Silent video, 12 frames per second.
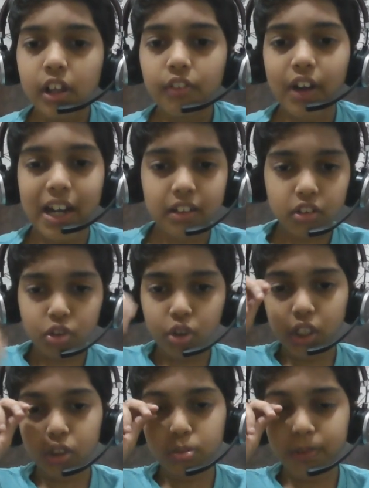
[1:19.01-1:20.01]
white is
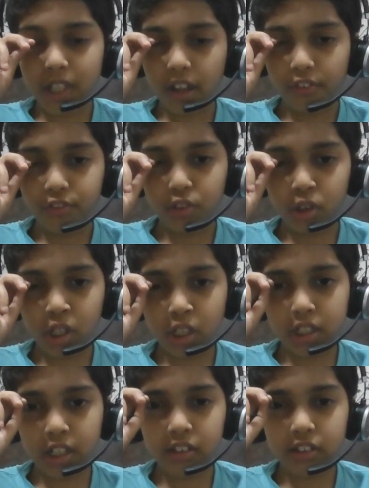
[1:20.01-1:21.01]
going to play f4 and